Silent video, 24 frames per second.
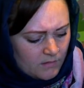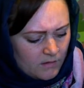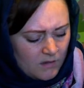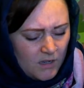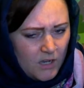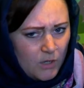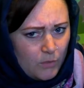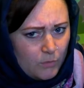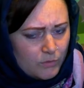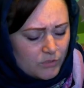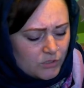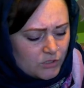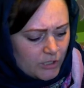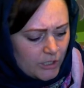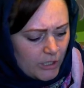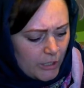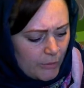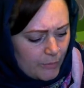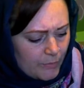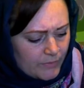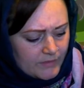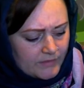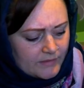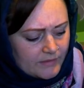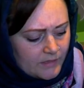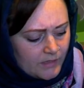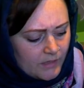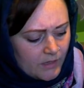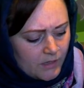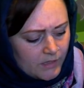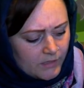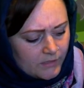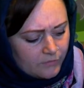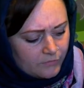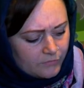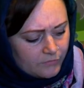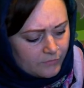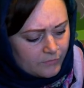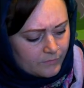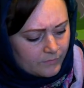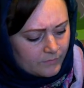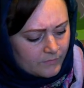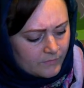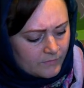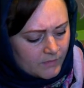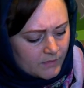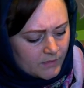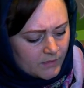I was sharpening the knife.
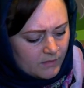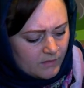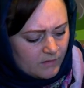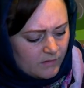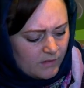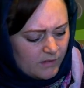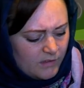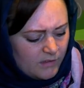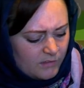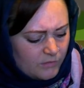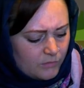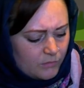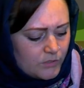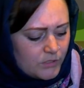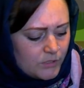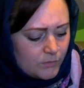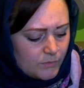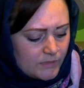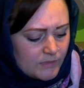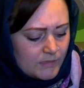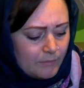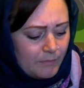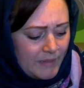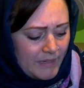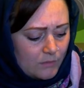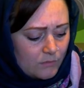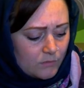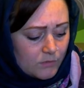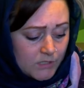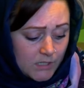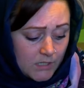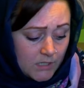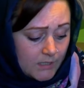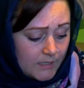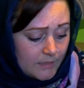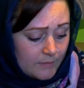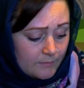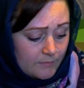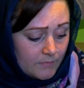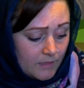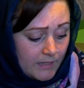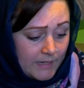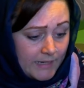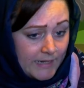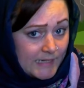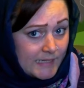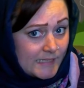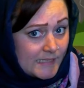I thought it was about time
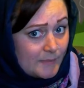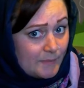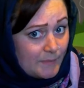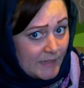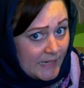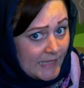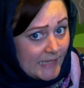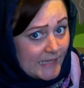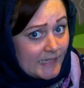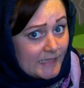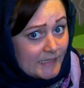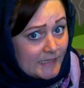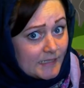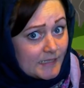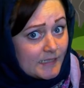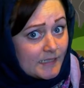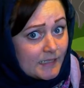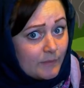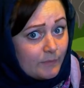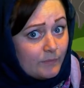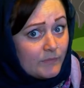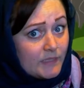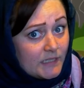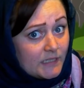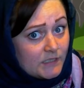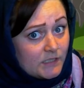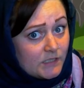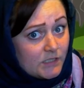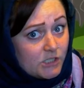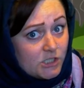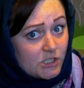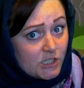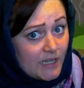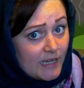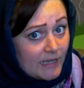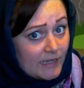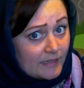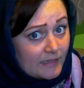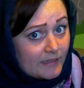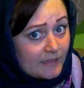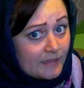I explained something to Jack.